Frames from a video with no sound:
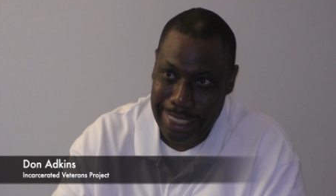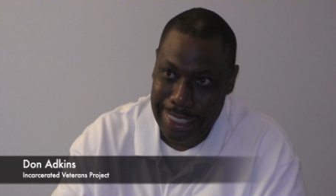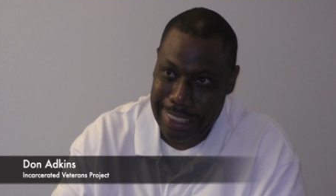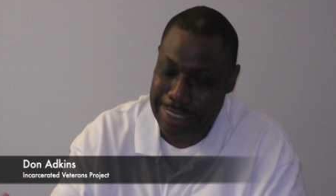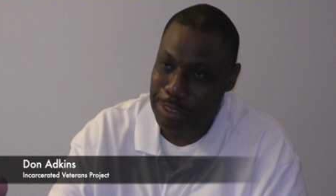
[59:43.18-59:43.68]

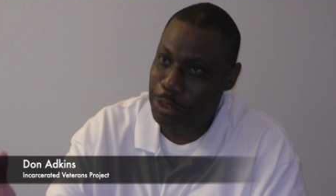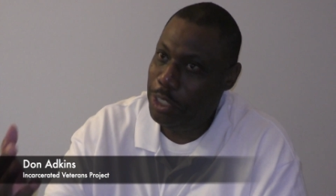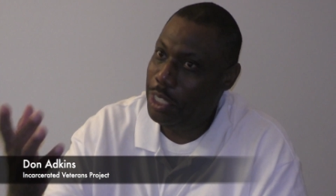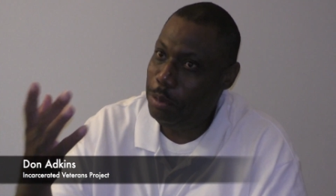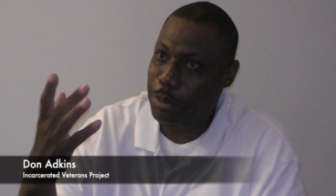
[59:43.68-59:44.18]
Because if you
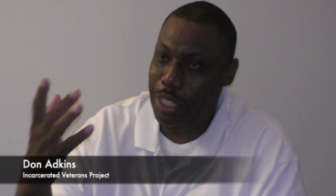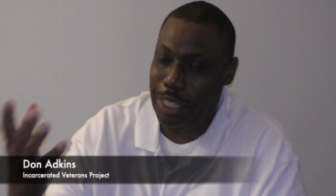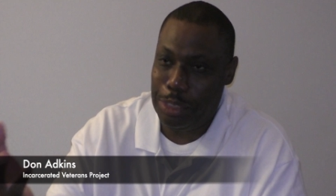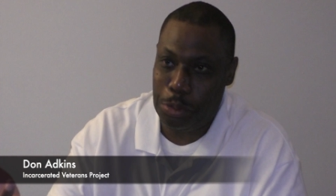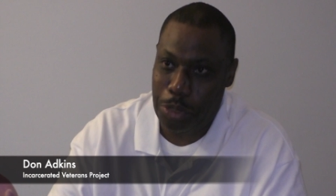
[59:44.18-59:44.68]
hit me, I
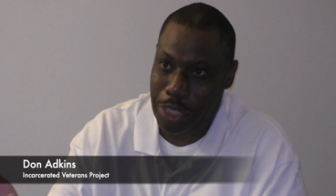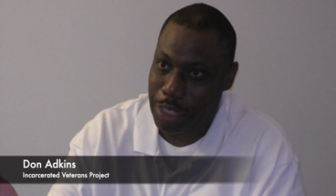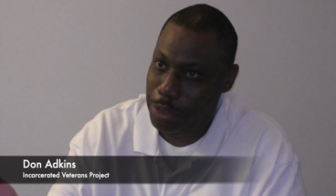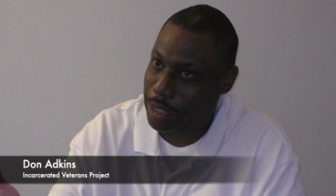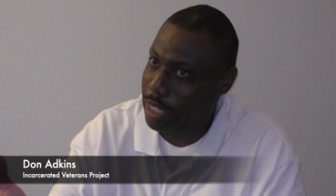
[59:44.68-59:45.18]

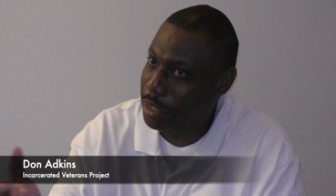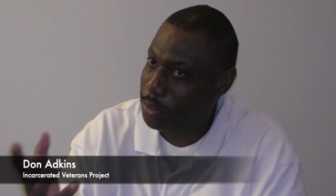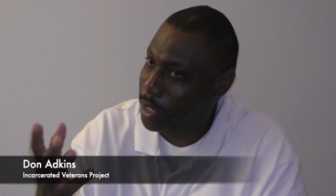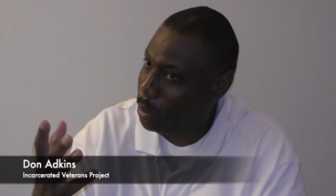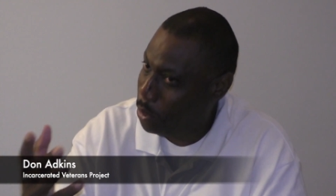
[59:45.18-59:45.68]
swear, at the
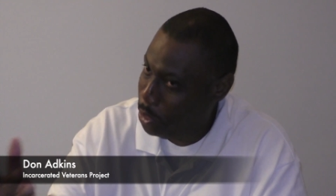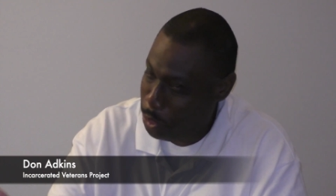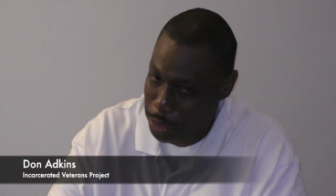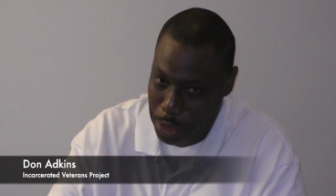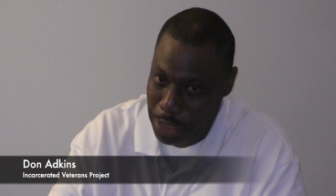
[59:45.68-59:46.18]
family
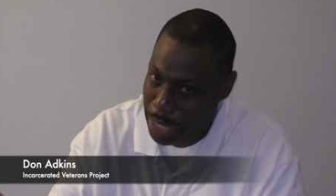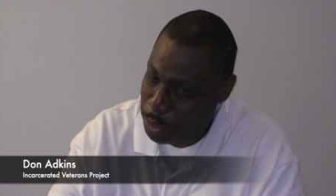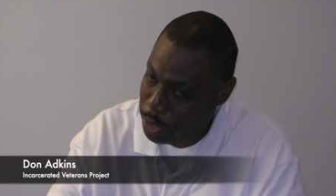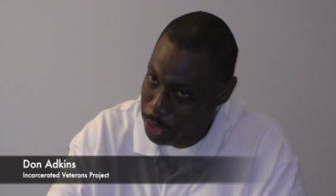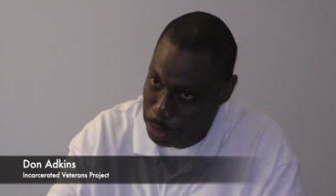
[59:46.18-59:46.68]
reunion, you're not
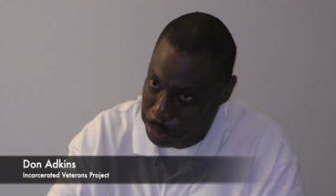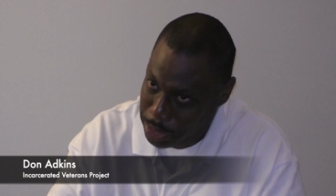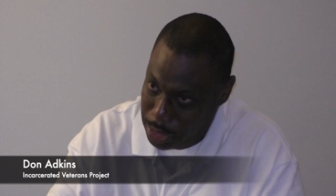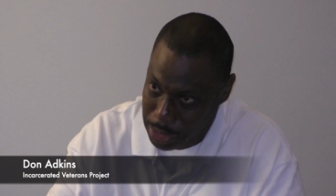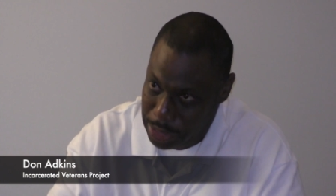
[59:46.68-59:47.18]
going to get no
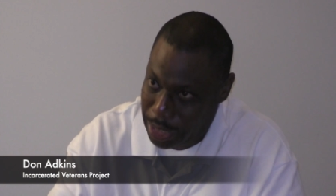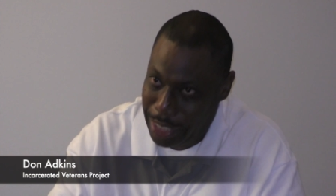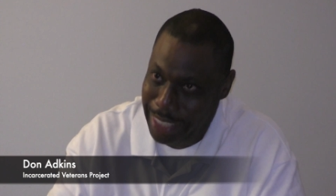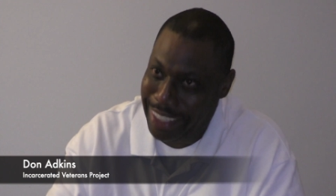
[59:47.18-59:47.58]
potato salad.